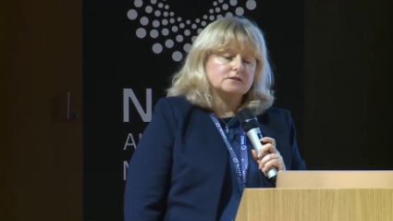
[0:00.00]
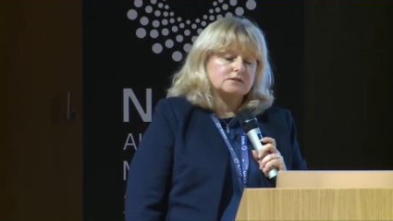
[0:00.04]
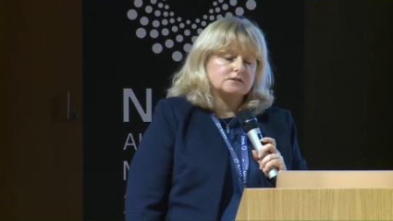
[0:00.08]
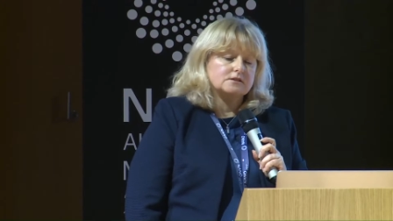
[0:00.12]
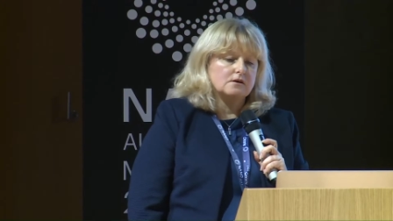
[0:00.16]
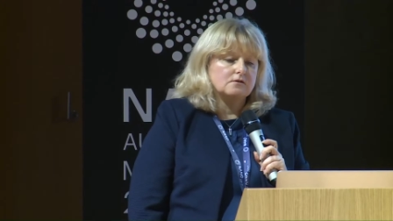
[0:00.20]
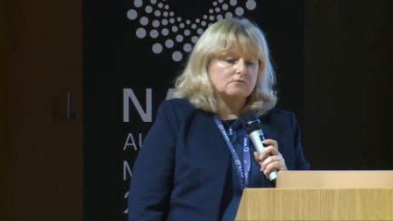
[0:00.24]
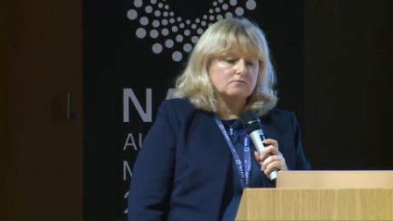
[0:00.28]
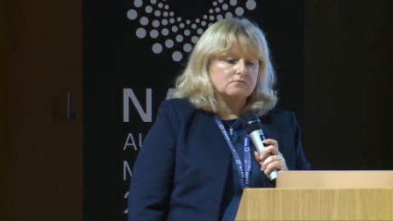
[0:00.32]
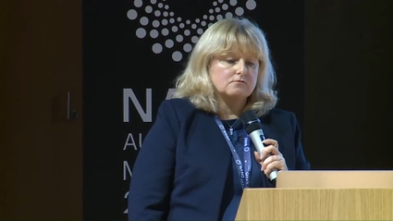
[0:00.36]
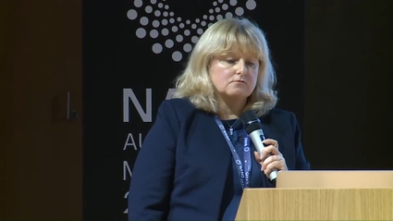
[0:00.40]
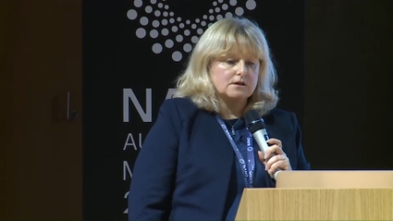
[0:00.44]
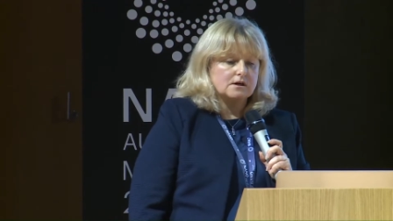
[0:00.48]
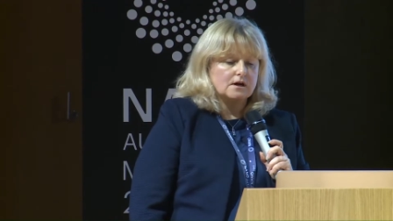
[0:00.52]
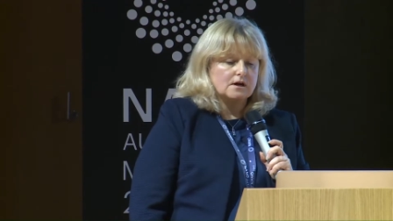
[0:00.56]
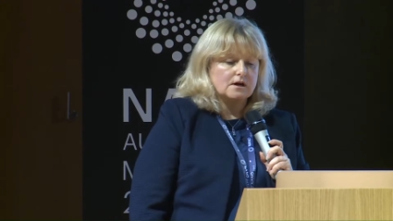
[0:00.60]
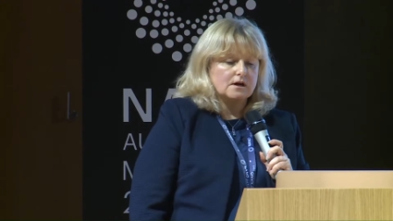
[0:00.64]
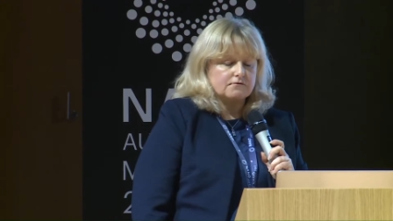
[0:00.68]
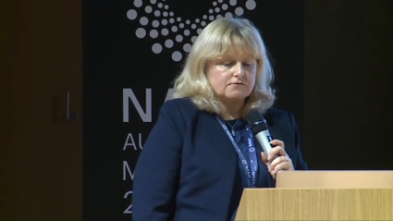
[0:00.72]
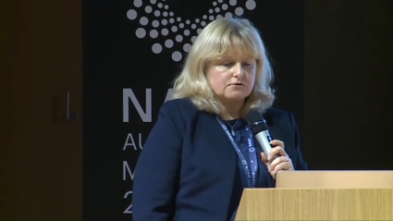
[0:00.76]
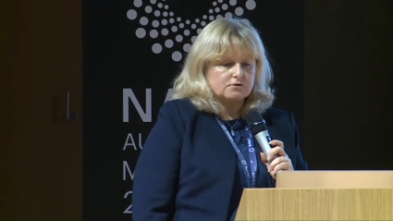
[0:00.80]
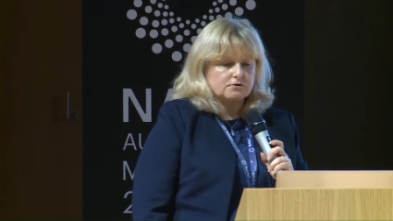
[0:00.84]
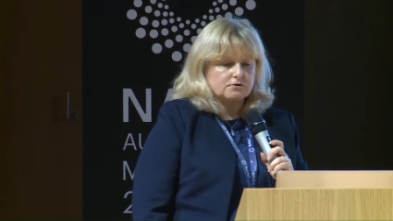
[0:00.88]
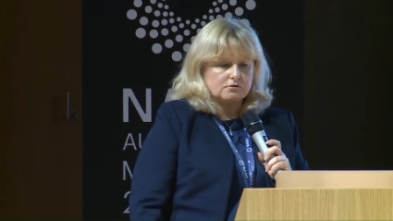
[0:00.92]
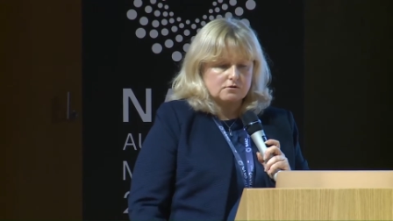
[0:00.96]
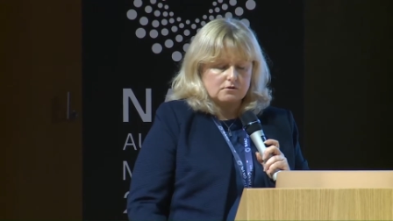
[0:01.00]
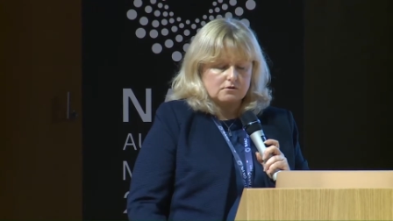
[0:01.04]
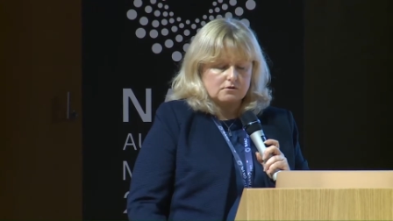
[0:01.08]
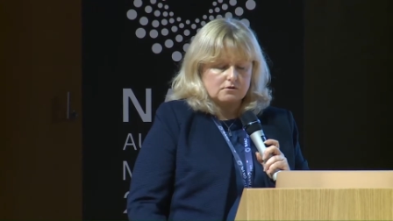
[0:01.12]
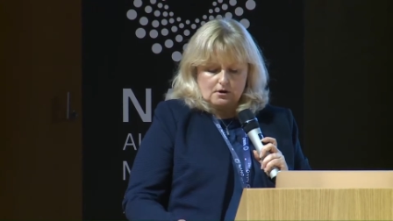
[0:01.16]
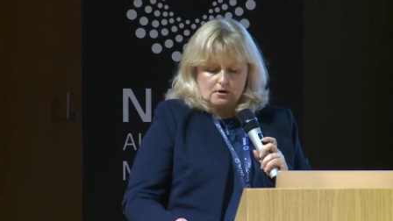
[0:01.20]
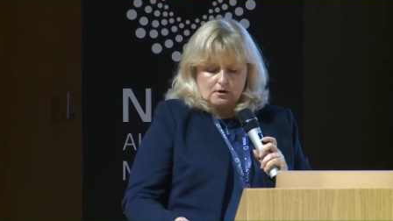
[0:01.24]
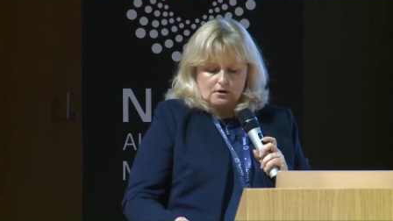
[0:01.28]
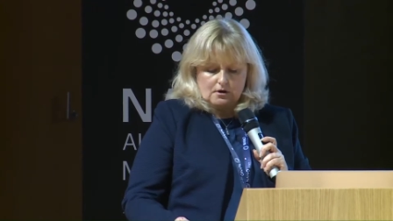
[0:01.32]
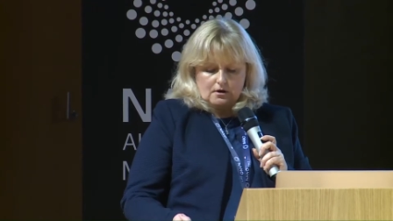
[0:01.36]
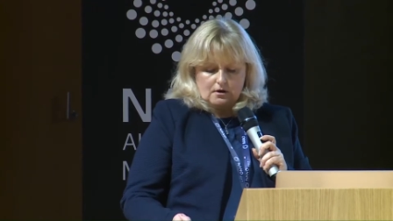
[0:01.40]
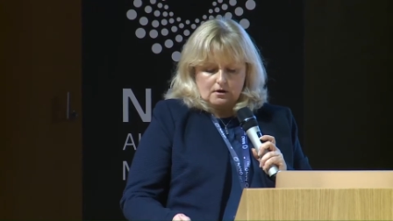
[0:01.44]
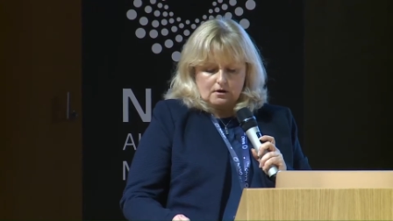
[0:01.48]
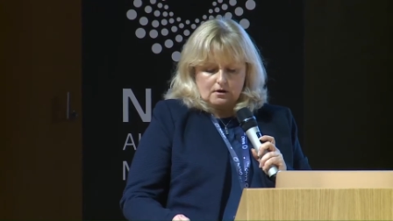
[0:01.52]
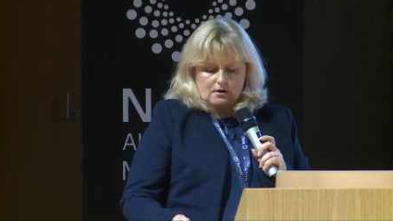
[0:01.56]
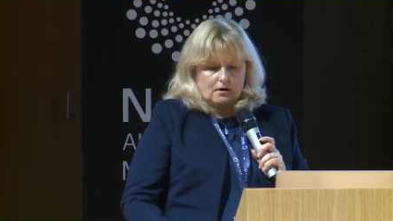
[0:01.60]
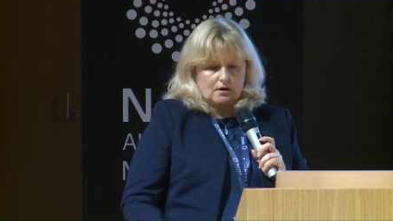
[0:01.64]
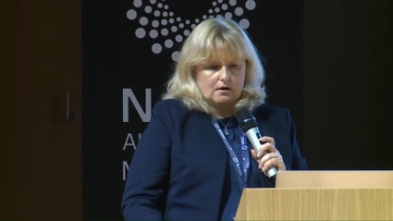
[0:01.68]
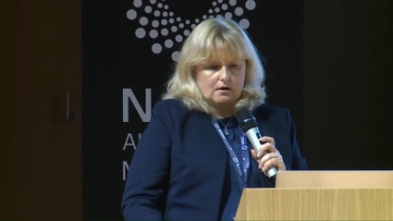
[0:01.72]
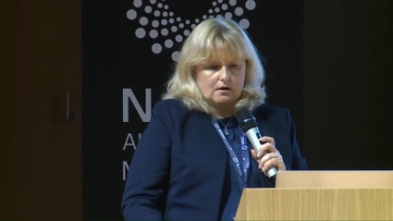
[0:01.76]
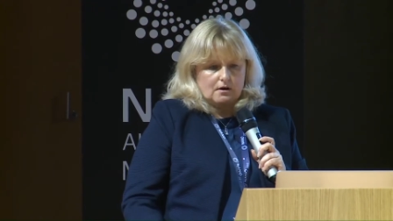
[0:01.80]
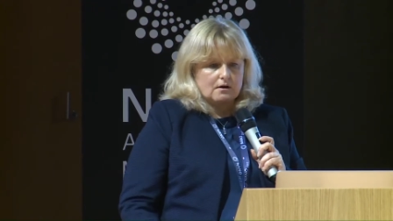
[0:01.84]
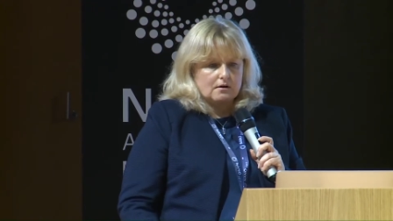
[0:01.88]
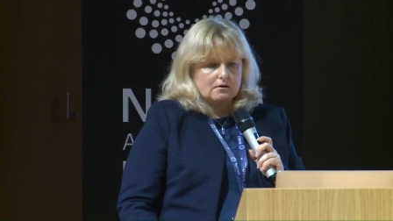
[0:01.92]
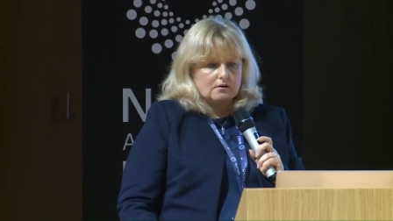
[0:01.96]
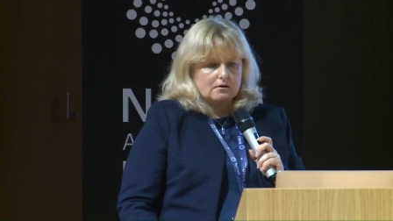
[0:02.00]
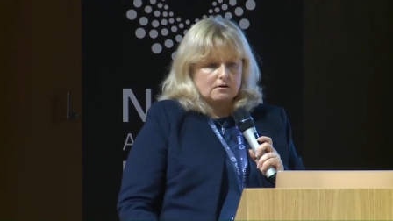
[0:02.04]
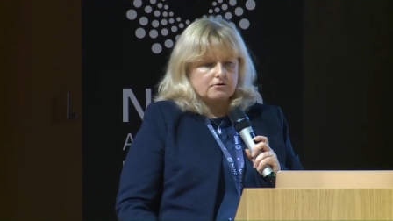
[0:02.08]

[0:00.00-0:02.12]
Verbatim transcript: So we have to uh,